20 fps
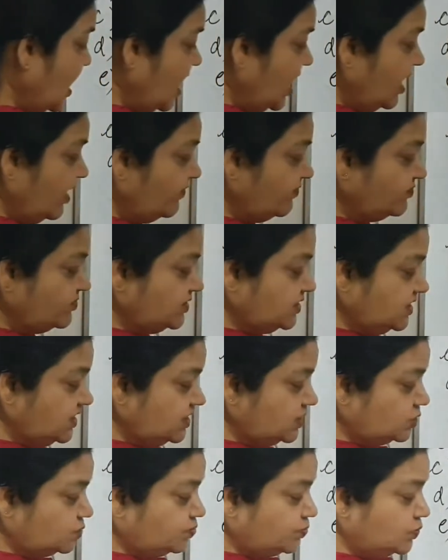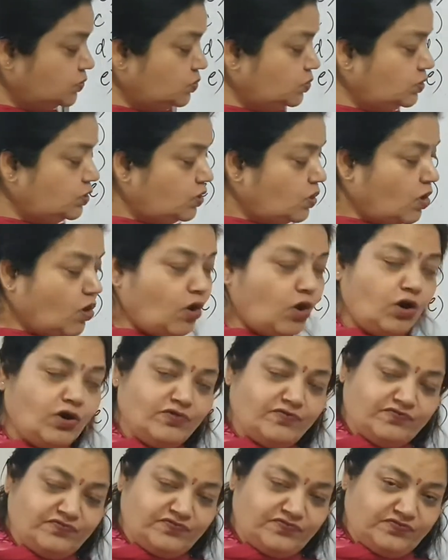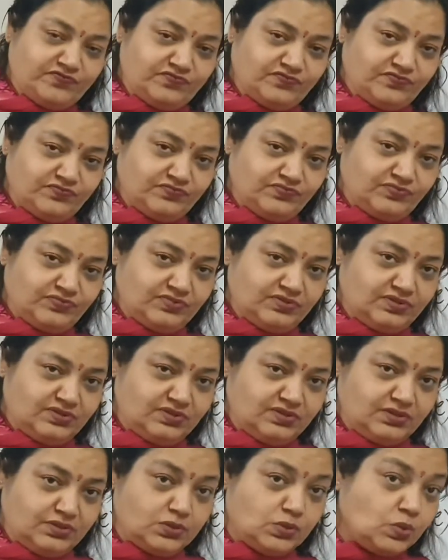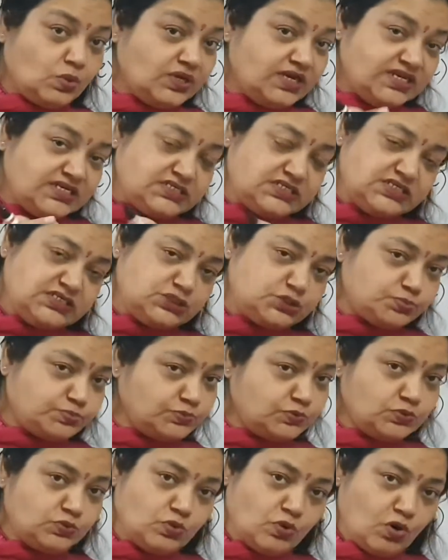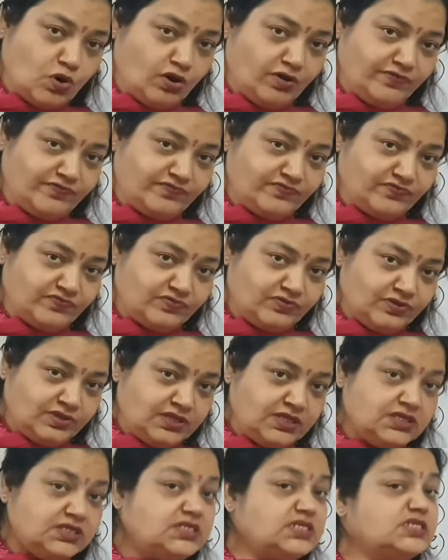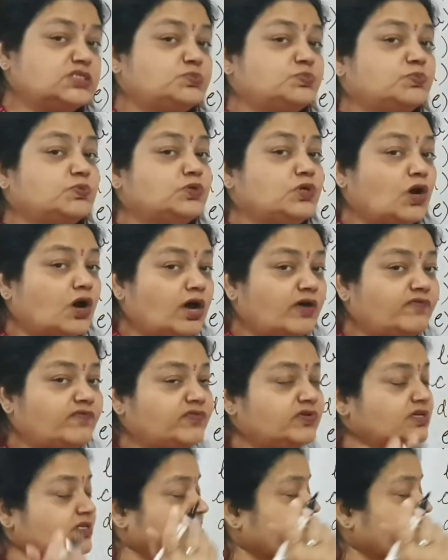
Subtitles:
half teaspoon of. Only teaspoon of. Teaspoon of